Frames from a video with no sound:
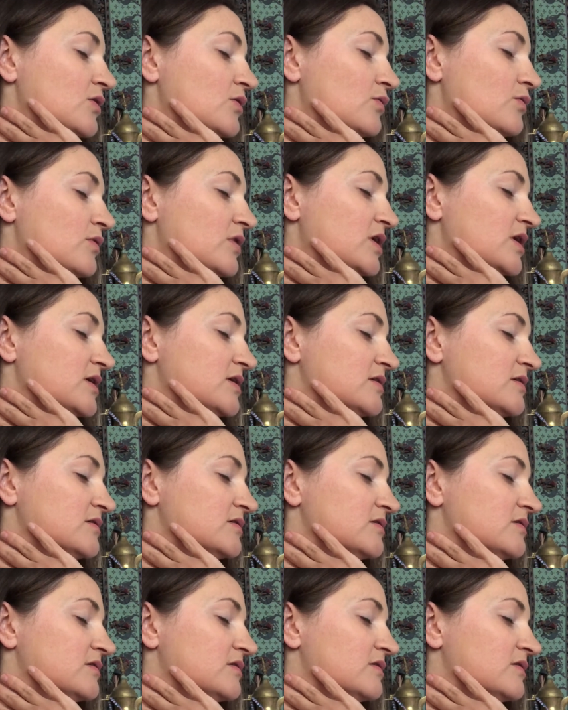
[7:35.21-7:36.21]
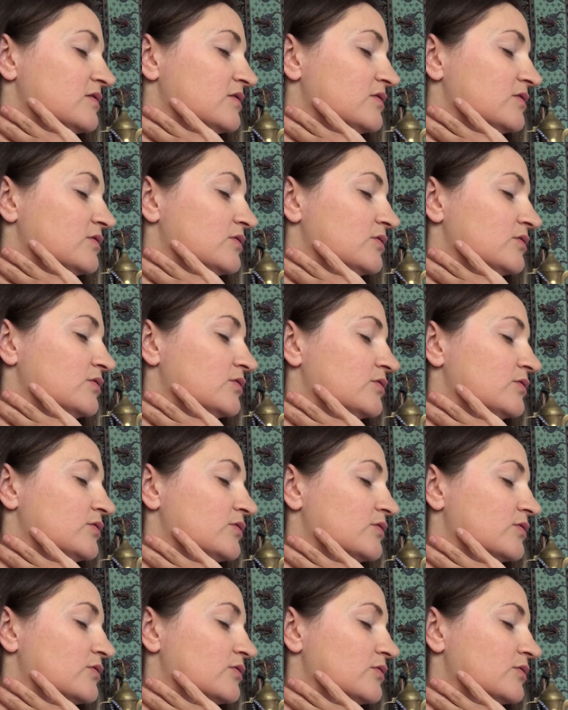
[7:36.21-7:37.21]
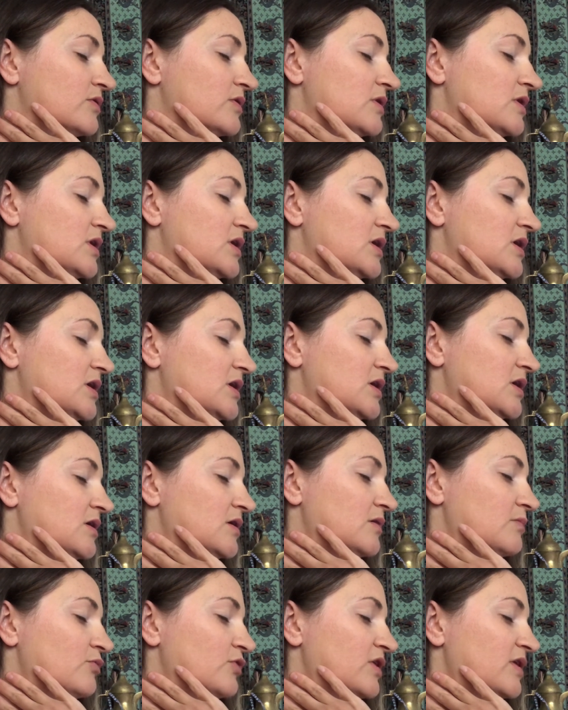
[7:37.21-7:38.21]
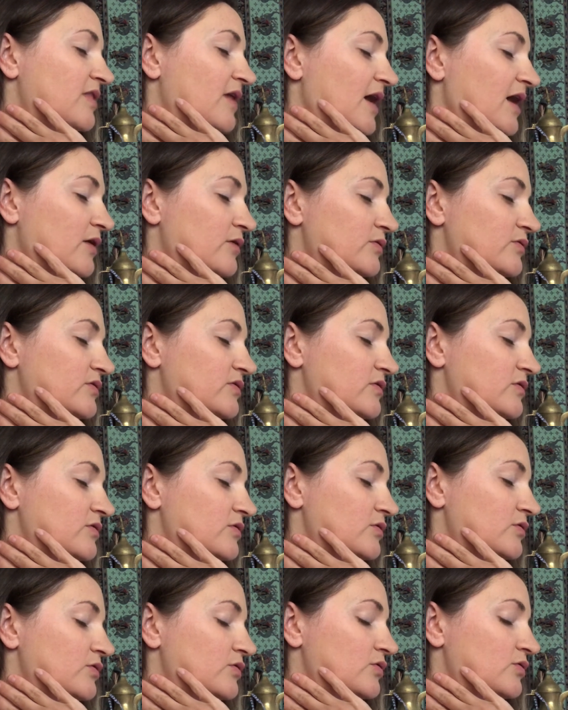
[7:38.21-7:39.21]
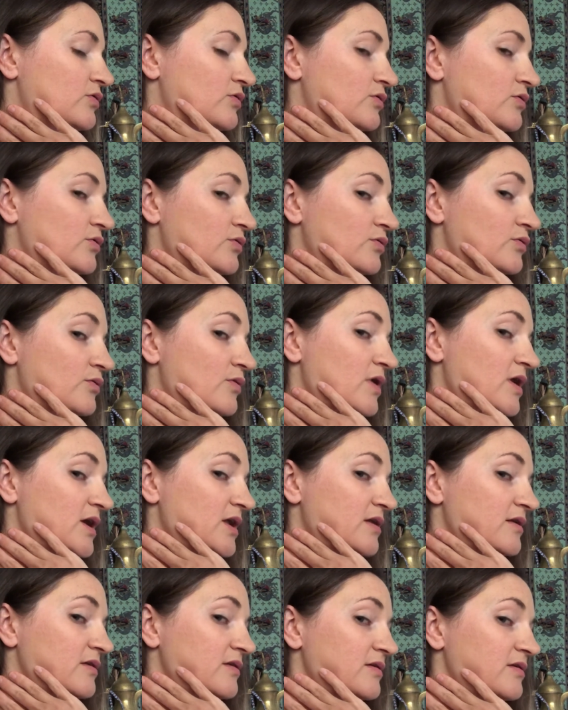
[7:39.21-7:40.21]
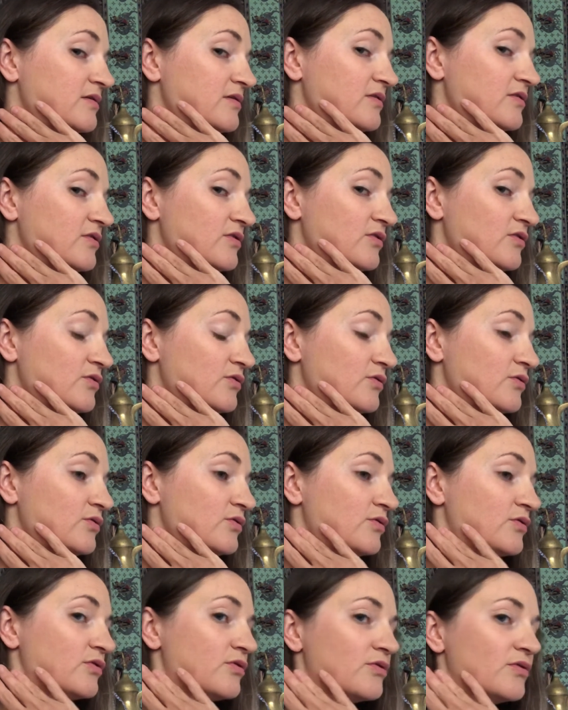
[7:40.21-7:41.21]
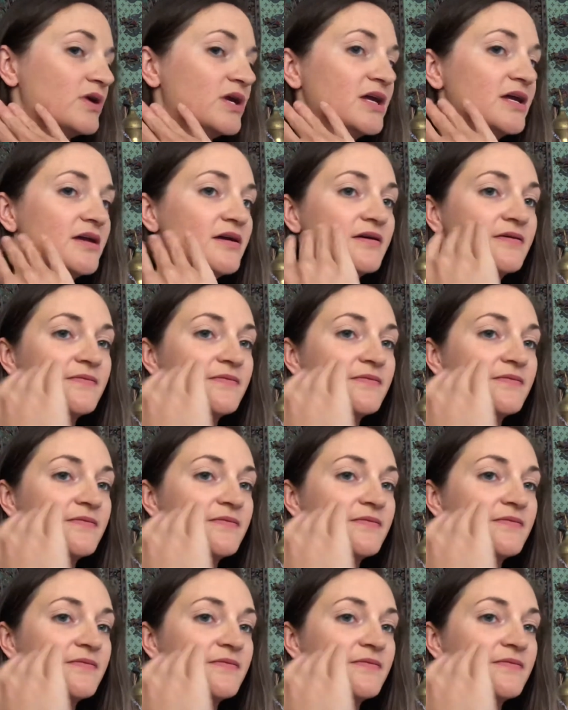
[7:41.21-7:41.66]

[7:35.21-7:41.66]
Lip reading: 1, 2, 3, breathe out. 1, 2, 3.